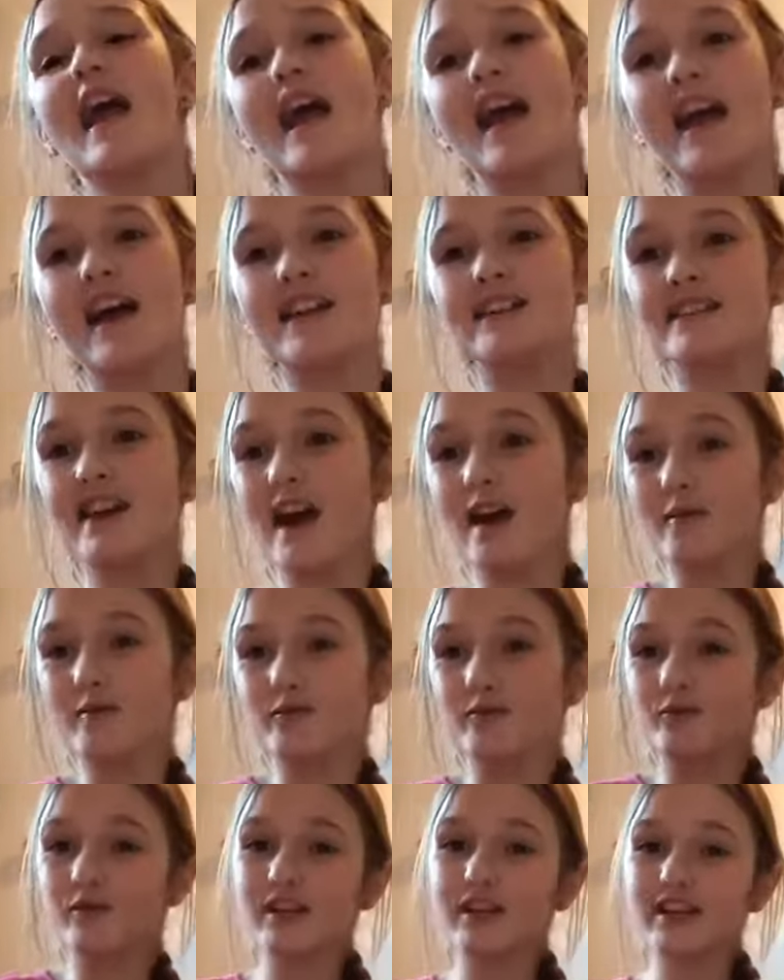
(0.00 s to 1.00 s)
and
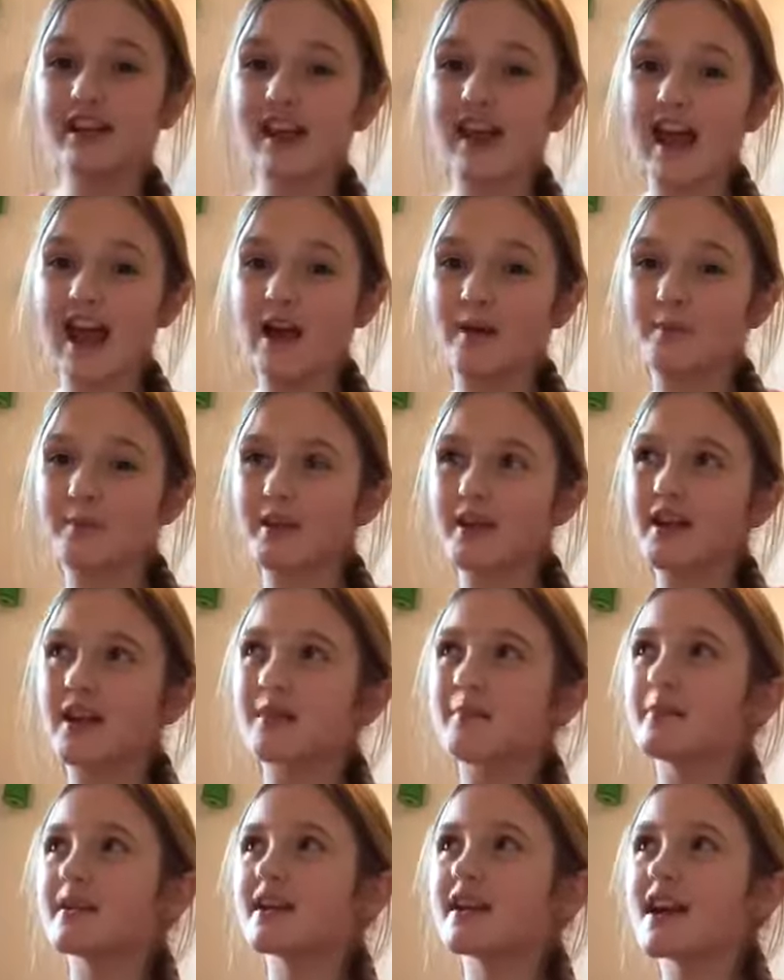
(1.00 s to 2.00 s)
I'm really happy
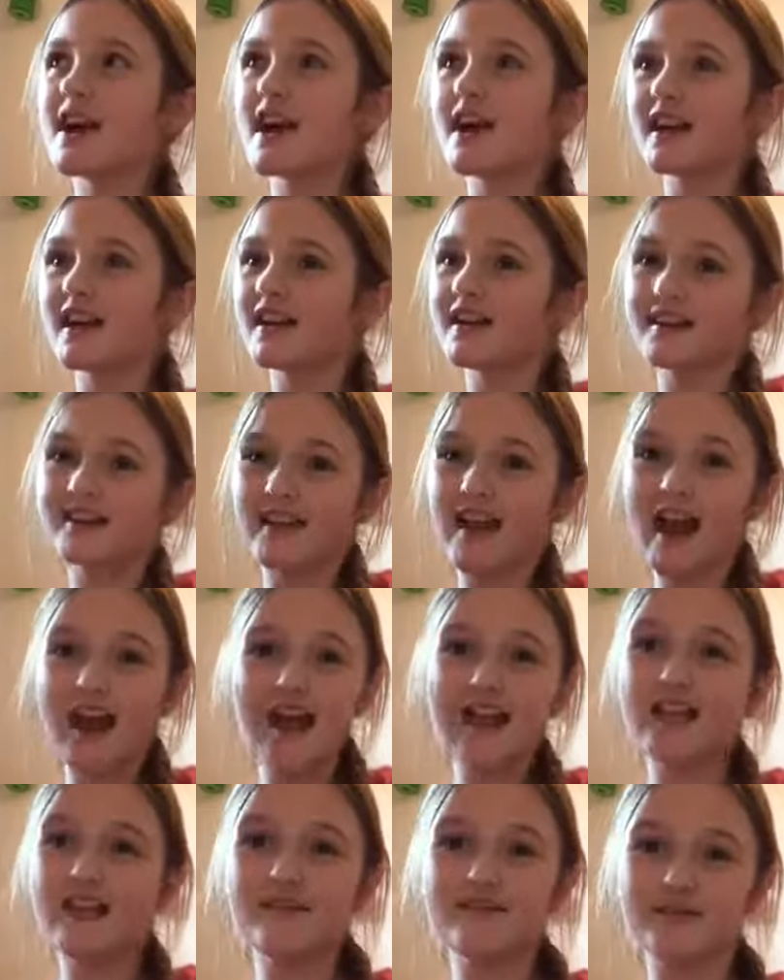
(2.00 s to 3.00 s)
because I
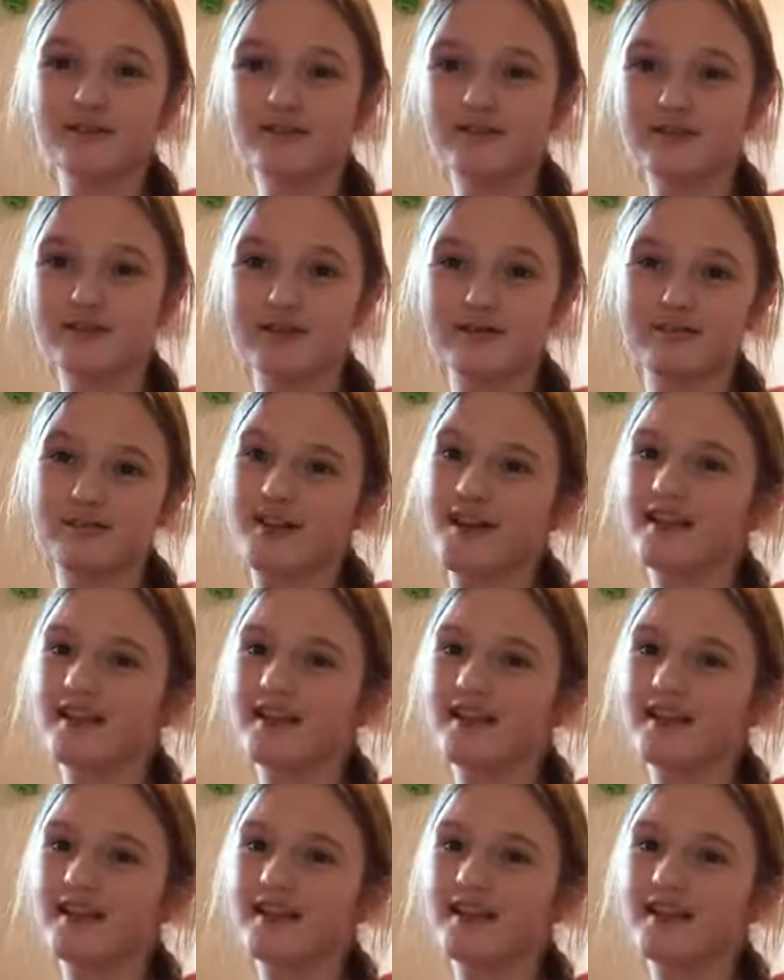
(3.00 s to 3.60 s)
love YouTube.